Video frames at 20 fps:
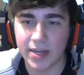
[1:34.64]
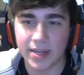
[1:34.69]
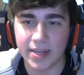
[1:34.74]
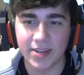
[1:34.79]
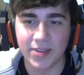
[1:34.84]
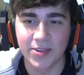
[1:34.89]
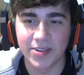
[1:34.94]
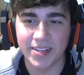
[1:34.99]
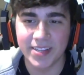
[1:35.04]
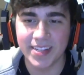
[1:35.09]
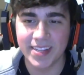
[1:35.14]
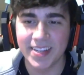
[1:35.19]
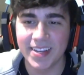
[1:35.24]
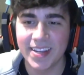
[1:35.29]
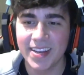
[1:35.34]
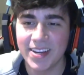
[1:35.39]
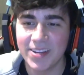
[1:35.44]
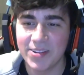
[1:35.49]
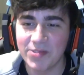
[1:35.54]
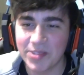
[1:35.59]
don't
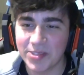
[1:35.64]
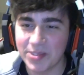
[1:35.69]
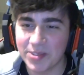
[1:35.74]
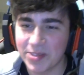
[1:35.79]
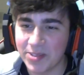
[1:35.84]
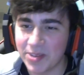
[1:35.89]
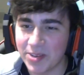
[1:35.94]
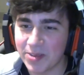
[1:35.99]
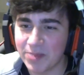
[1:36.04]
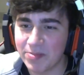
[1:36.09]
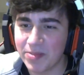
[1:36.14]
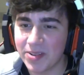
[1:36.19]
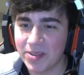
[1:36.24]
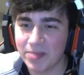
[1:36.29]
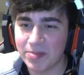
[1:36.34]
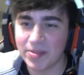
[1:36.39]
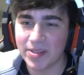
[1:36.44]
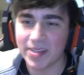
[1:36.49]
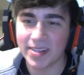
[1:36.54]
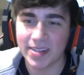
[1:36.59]
want to talk
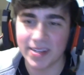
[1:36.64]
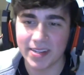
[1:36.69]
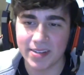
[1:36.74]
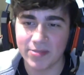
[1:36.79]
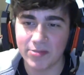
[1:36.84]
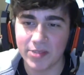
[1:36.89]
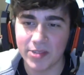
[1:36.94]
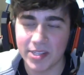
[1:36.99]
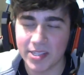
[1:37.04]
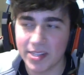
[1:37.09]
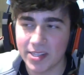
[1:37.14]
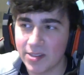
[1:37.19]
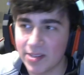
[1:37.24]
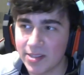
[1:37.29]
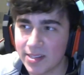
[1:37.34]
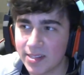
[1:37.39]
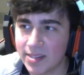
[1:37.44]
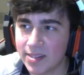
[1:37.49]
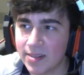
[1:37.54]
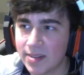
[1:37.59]
about, but yeah, we just
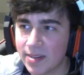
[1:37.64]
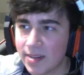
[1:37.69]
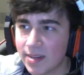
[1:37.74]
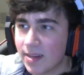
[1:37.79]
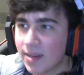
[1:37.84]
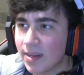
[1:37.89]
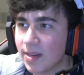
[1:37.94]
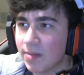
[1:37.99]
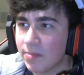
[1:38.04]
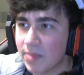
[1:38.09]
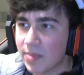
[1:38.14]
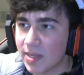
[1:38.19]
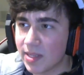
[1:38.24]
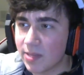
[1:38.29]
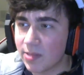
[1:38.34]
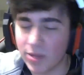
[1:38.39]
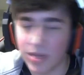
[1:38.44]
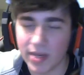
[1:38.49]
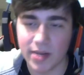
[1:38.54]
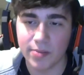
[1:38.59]
lost.
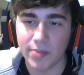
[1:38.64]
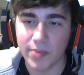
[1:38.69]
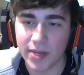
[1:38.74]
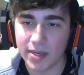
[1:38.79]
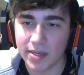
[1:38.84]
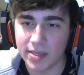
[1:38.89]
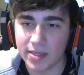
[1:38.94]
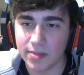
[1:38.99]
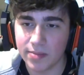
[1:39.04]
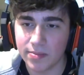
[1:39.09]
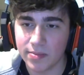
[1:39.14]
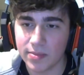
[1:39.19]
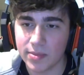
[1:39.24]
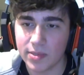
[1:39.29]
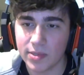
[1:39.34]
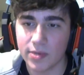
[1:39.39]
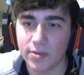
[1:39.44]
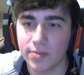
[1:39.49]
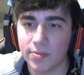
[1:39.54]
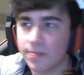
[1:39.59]
But we had a better team,
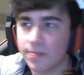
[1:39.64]
so.